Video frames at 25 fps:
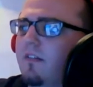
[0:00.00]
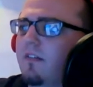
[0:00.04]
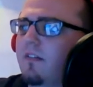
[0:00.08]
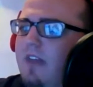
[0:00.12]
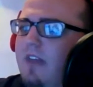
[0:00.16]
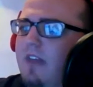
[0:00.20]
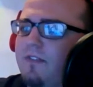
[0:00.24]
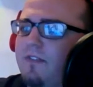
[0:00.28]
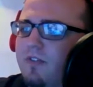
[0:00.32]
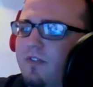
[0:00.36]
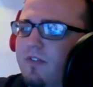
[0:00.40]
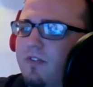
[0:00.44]

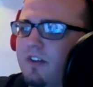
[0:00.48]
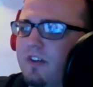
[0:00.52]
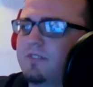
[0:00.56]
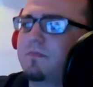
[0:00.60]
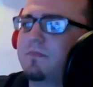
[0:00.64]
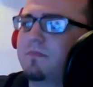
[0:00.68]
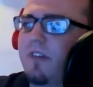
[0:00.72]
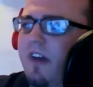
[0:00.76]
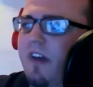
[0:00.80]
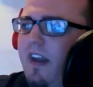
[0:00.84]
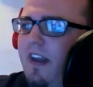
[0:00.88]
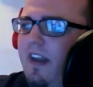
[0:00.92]
after each
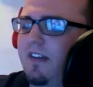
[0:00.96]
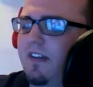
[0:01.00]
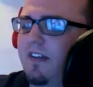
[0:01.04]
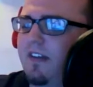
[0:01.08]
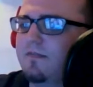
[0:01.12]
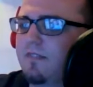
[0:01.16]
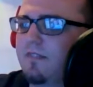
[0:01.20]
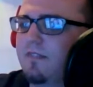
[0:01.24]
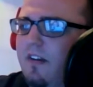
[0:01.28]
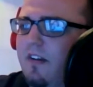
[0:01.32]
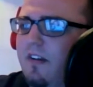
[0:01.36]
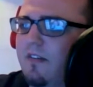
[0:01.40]

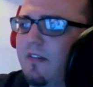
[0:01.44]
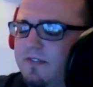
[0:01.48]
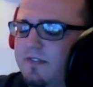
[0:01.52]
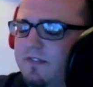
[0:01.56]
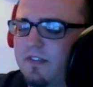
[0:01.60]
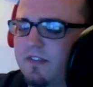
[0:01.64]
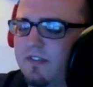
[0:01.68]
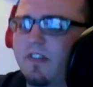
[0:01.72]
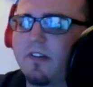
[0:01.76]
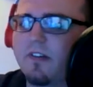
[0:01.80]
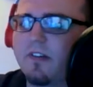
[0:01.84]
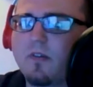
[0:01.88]
plague, was
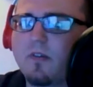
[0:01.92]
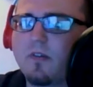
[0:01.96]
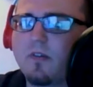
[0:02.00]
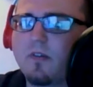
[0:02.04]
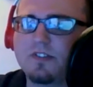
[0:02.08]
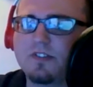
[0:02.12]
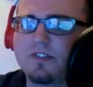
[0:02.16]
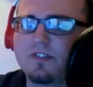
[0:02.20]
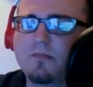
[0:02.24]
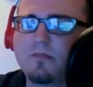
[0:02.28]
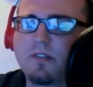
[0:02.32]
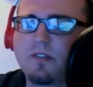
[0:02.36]
another
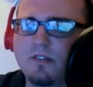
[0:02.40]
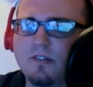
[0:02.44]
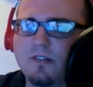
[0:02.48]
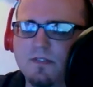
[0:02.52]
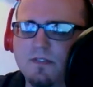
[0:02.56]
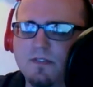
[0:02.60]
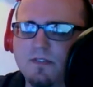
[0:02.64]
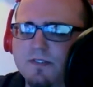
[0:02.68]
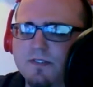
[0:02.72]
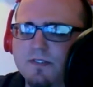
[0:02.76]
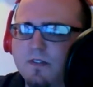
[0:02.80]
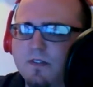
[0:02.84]
question
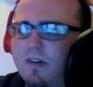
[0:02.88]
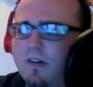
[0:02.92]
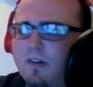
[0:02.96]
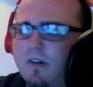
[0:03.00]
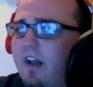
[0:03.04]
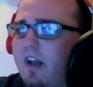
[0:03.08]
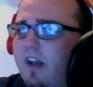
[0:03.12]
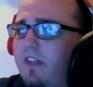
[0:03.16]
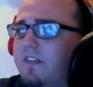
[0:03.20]
posed and so on.